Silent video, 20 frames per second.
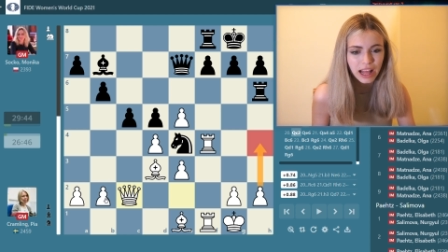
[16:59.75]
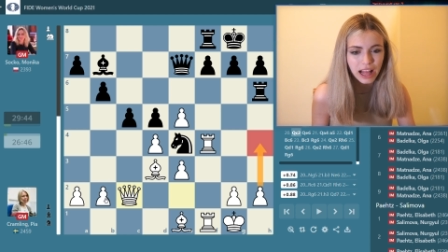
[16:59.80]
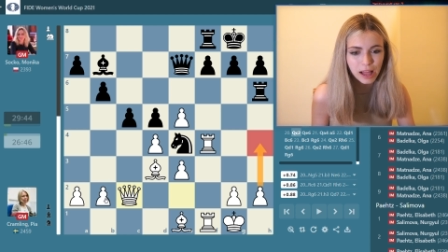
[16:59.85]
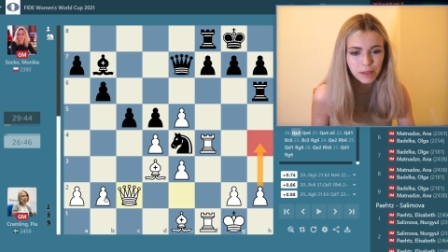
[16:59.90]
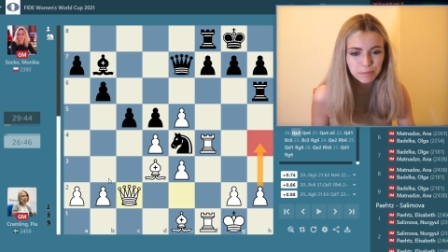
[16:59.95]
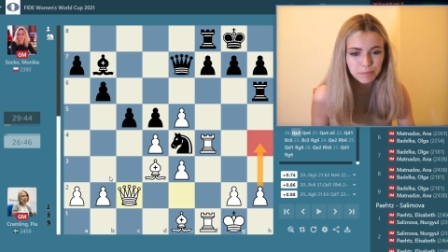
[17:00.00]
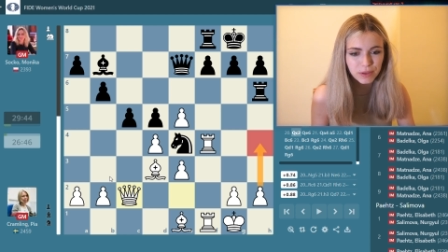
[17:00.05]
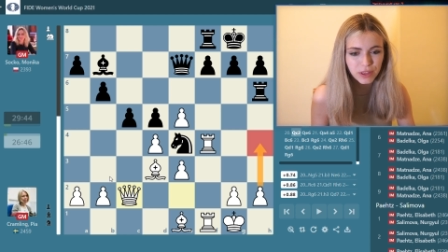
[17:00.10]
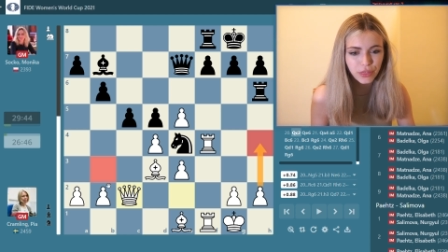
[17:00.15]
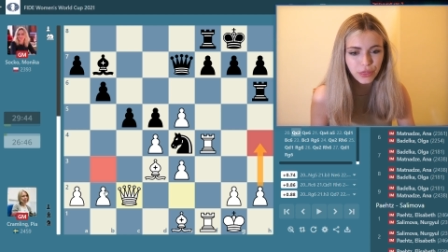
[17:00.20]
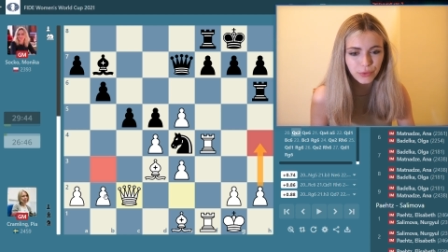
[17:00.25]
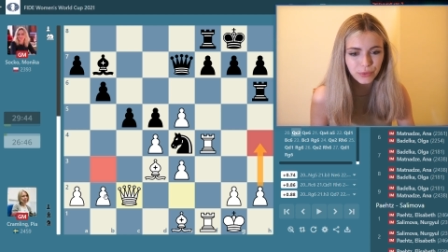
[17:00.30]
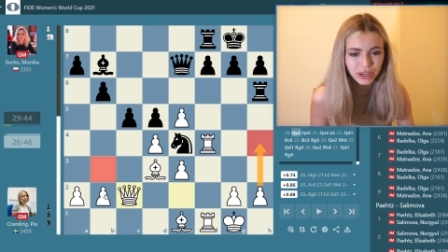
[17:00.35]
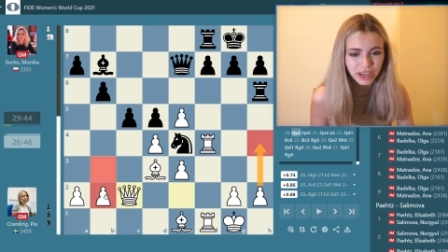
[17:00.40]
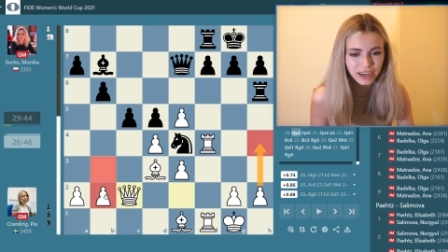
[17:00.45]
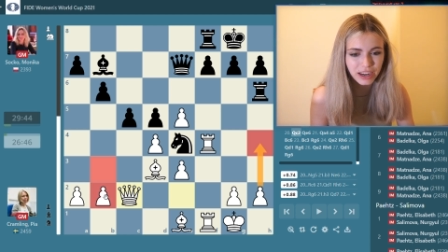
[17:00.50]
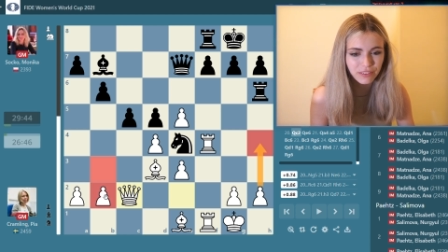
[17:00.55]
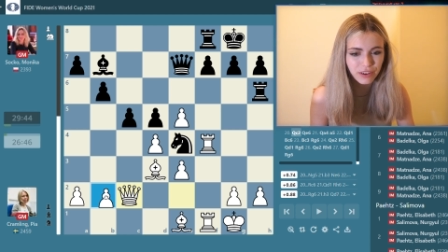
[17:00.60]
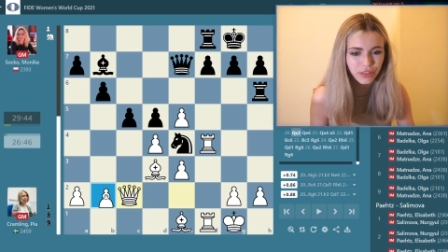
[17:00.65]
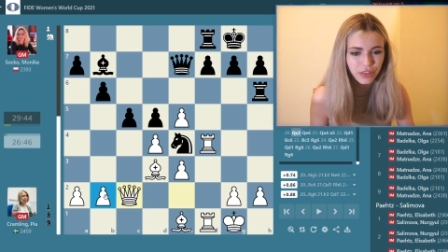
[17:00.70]
and b3
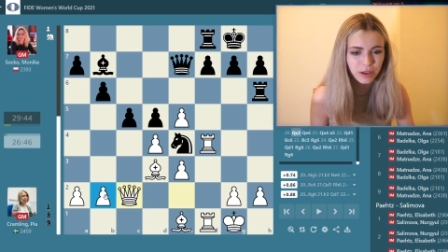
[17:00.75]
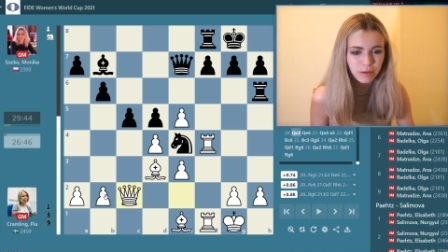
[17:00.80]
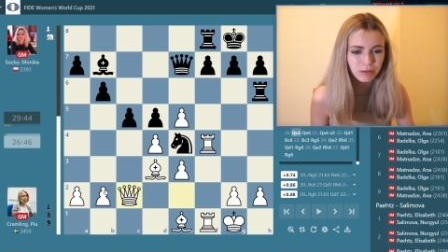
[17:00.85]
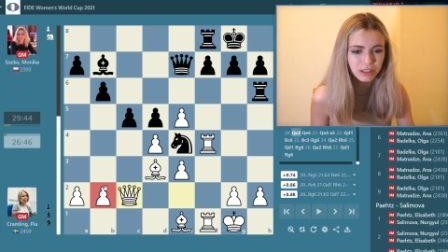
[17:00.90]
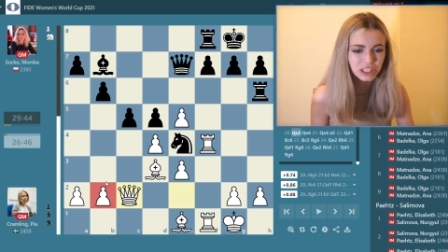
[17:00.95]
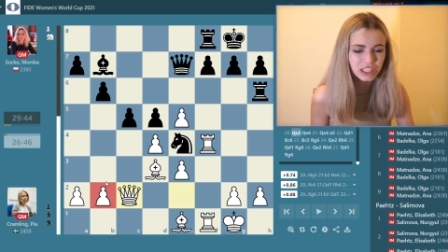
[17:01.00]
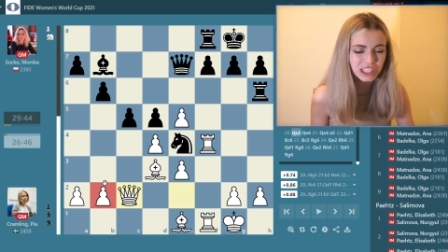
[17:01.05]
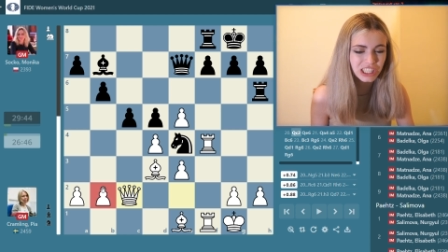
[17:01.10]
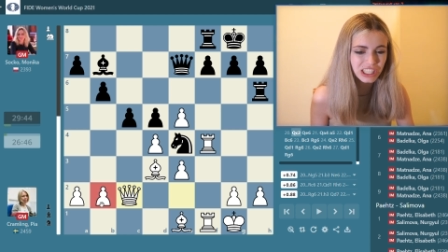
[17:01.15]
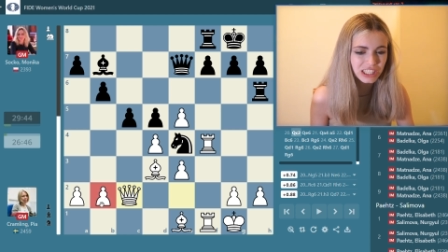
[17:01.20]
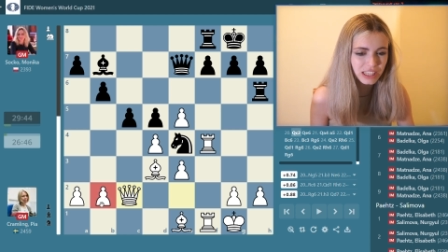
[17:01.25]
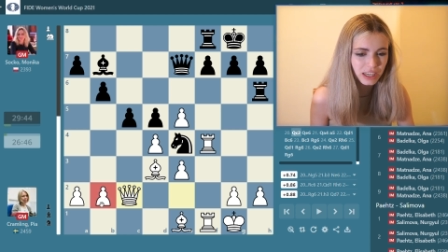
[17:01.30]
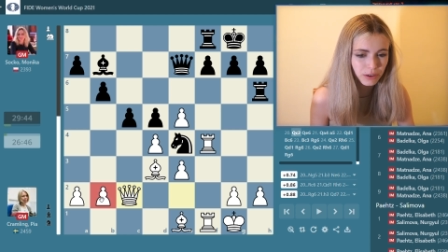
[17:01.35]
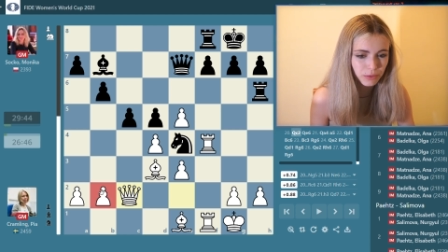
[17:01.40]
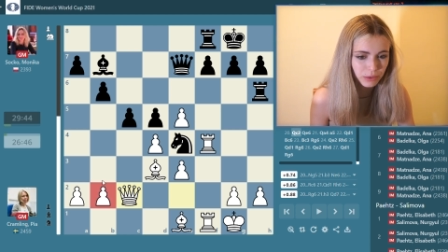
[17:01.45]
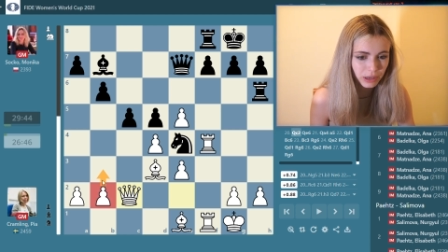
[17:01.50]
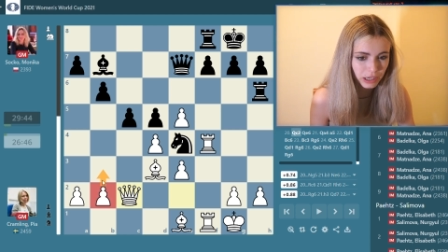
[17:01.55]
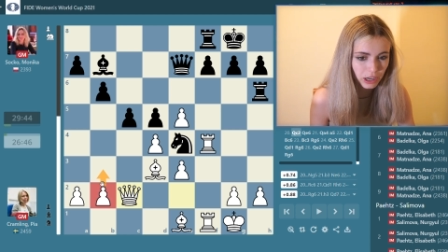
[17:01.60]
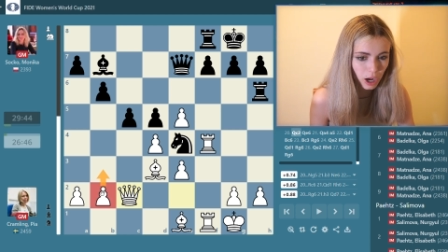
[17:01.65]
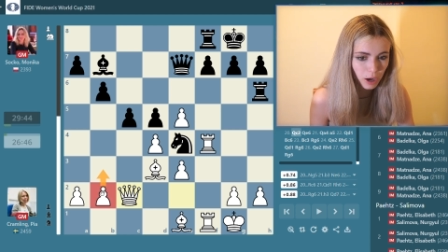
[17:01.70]
and everything, but she just
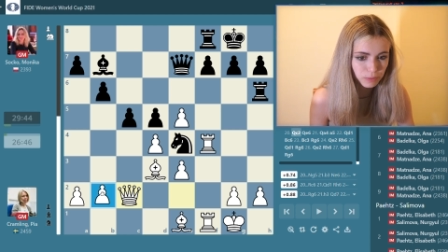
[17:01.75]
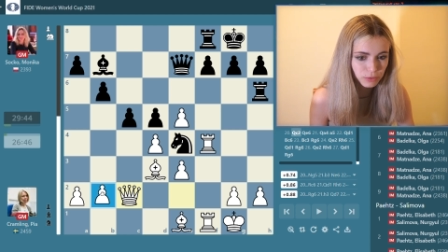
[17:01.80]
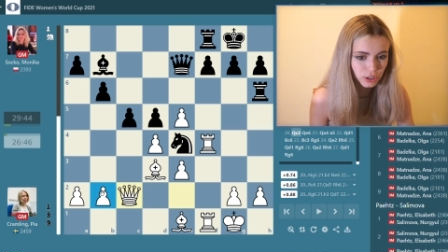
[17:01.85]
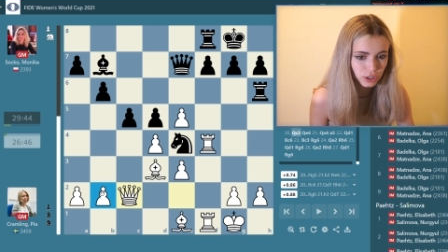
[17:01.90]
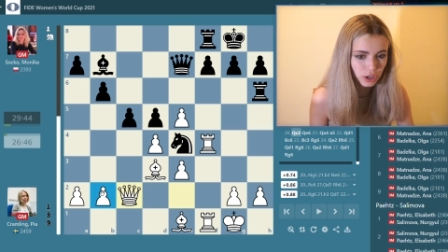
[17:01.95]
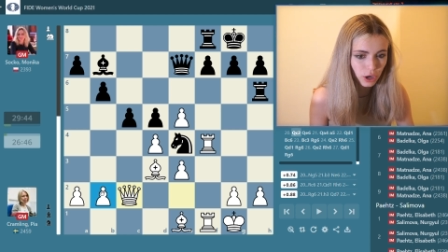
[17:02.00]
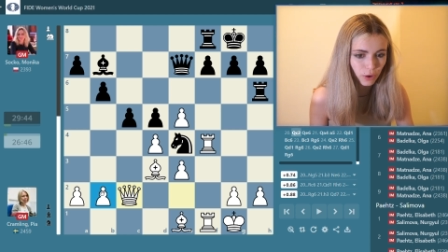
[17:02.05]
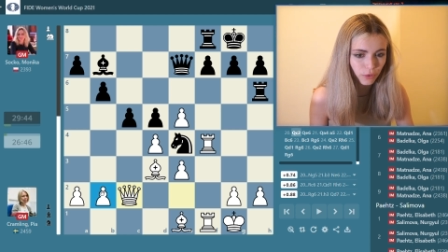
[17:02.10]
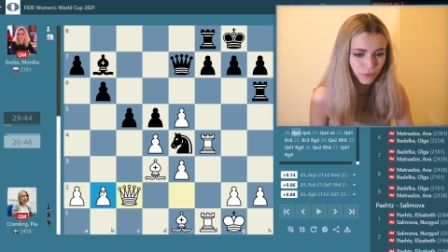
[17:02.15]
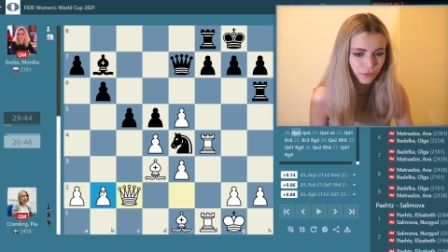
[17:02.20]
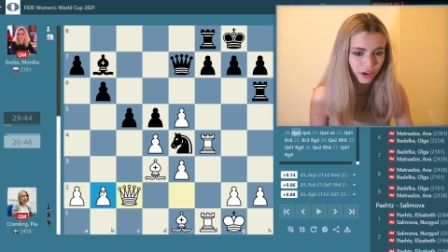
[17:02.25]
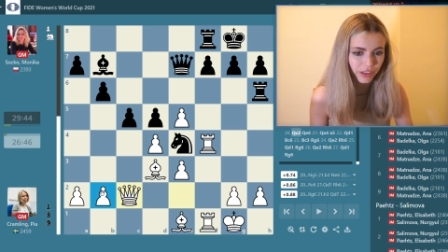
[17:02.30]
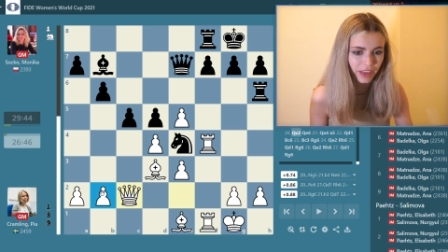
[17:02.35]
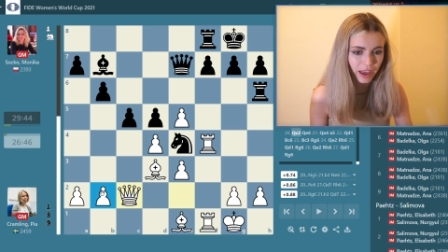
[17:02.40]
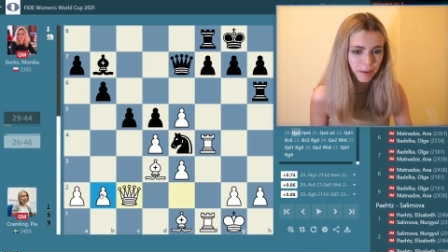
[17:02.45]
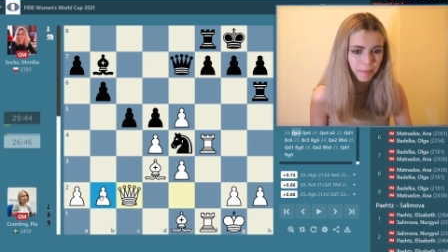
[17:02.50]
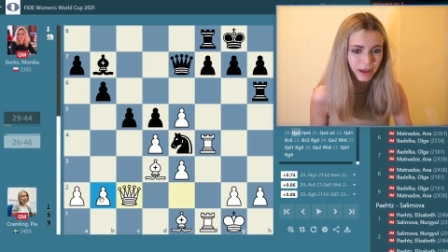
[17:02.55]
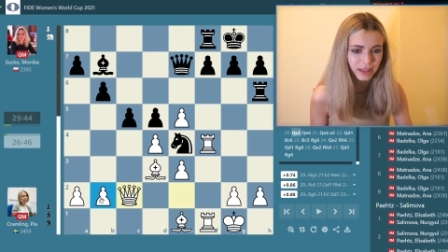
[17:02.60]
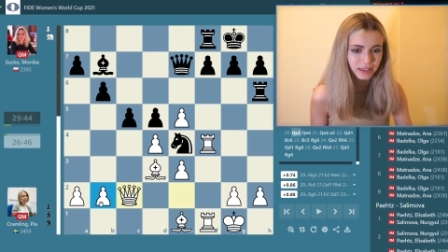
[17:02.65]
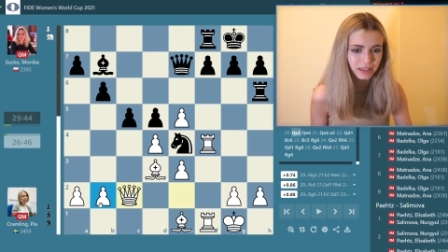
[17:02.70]
didn't really opt to go for
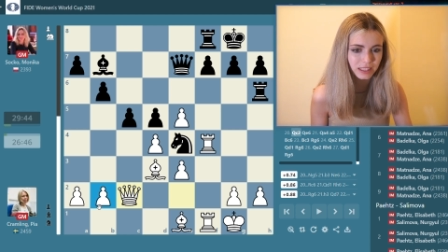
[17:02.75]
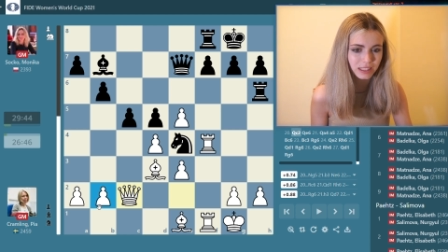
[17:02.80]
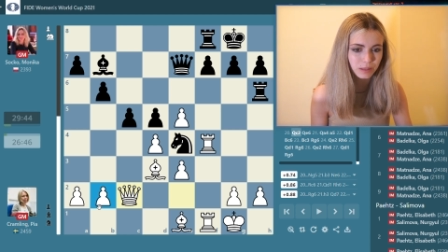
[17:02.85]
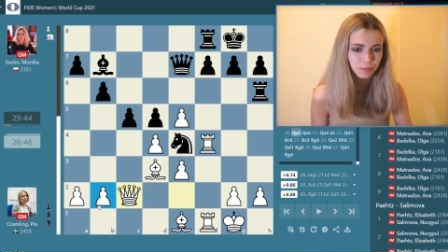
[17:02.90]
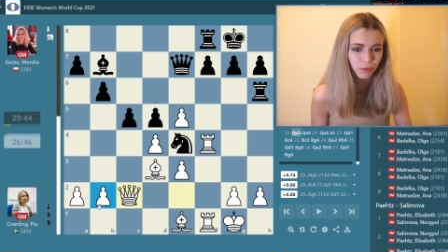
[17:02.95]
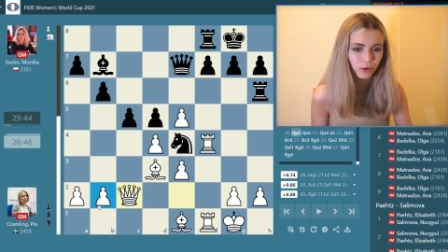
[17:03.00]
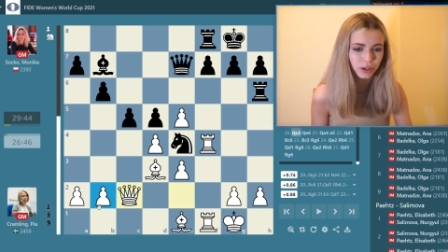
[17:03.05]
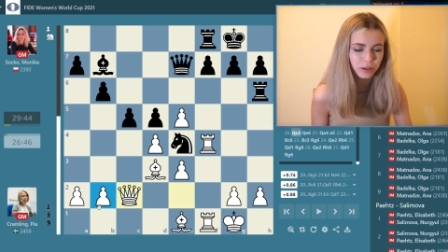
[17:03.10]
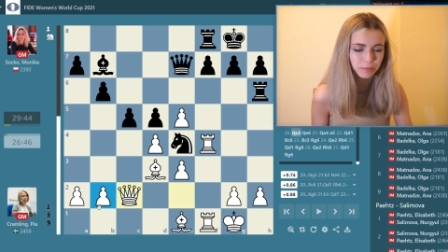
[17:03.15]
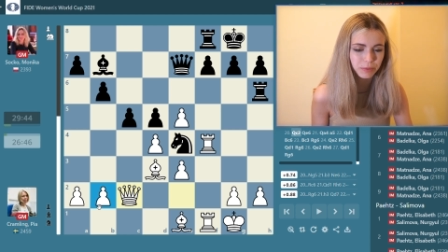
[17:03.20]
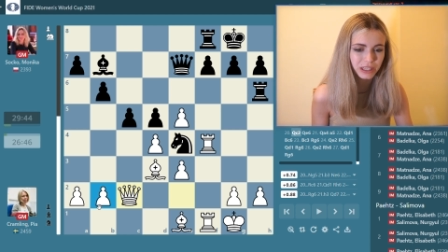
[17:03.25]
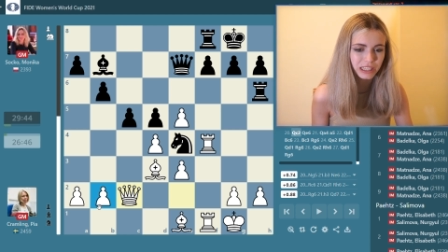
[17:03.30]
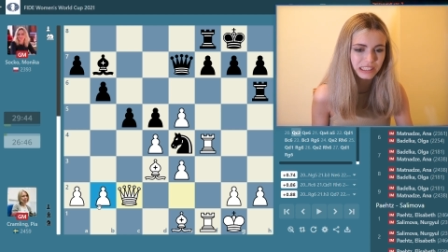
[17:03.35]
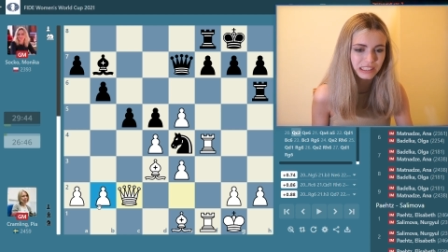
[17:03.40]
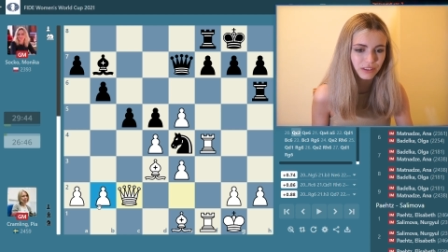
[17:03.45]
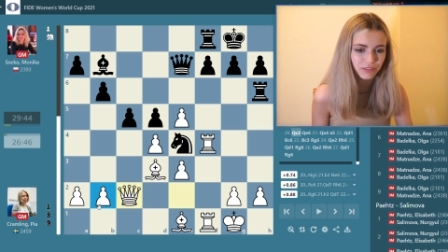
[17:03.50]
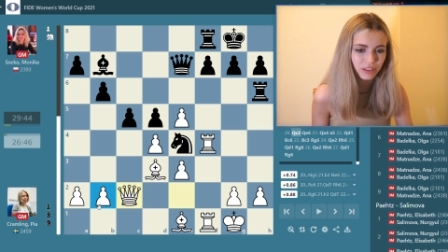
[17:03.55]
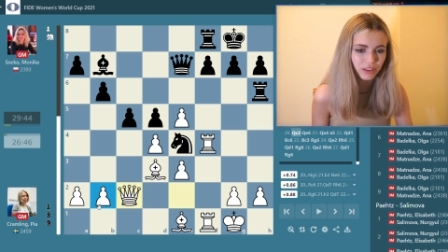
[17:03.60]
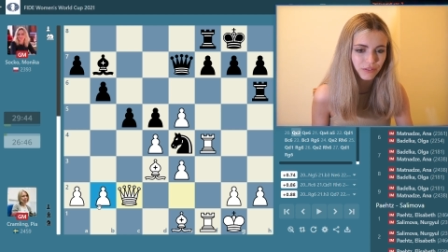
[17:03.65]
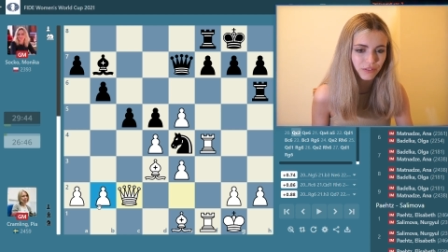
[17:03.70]
them at this point because of the